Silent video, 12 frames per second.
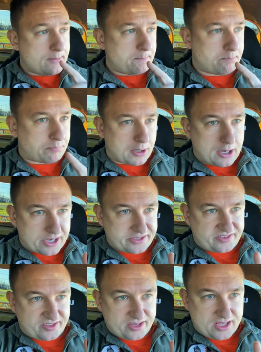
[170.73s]

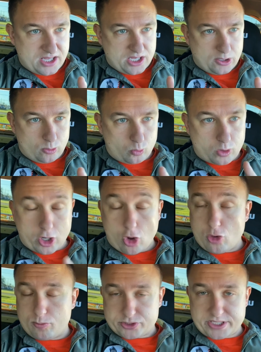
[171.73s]
but what
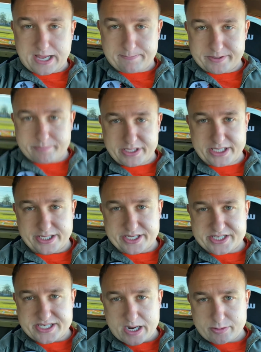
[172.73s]
almost happened to me
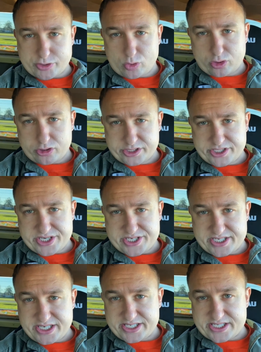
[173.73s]
is I was ordering these
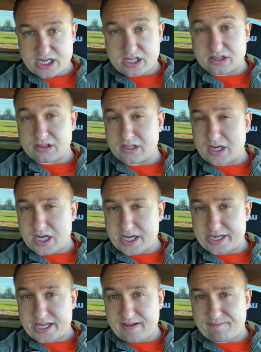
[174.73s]
seats
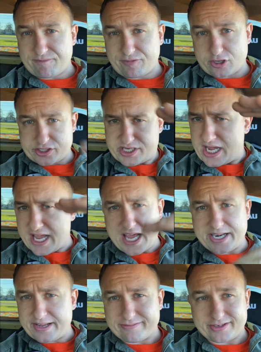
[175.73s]
online at first. I
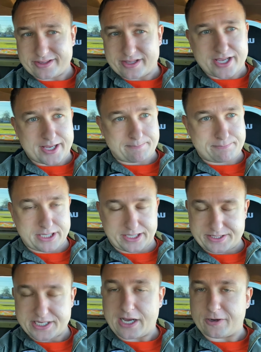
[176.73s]
had everything
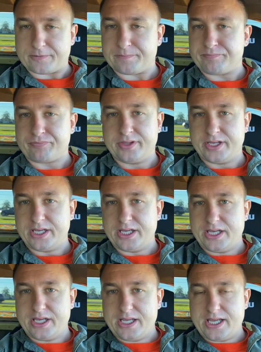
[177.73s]
picked out.
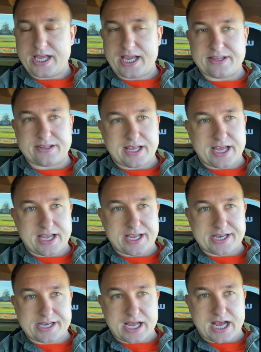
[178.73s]
And
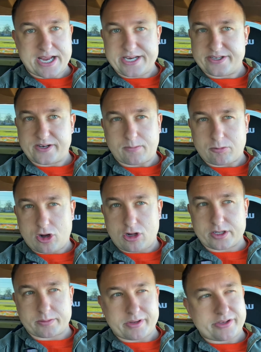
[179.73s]
then I ended up
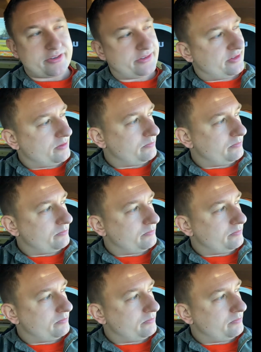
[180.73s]
calling them. I said something